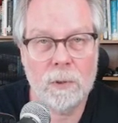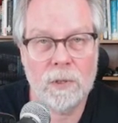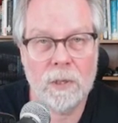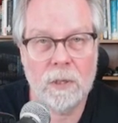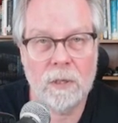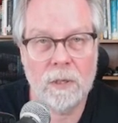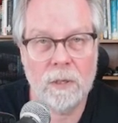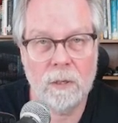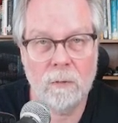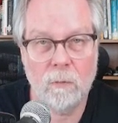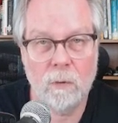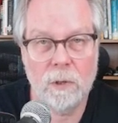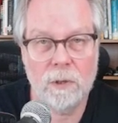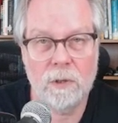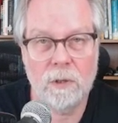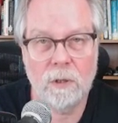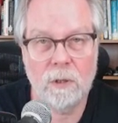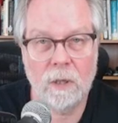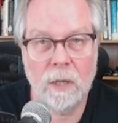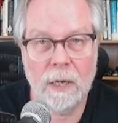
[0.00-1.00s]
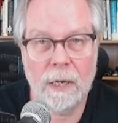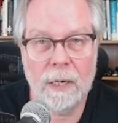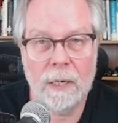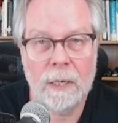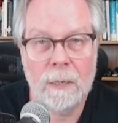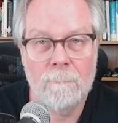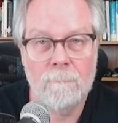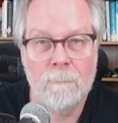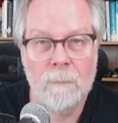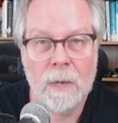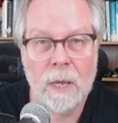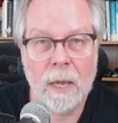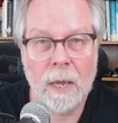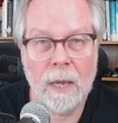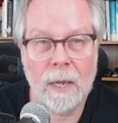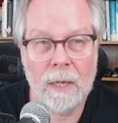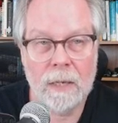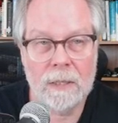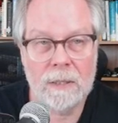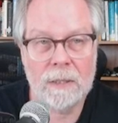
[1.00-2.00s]
of the original light
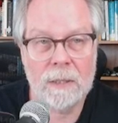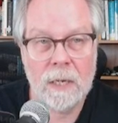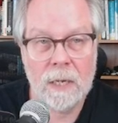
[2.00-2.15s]
is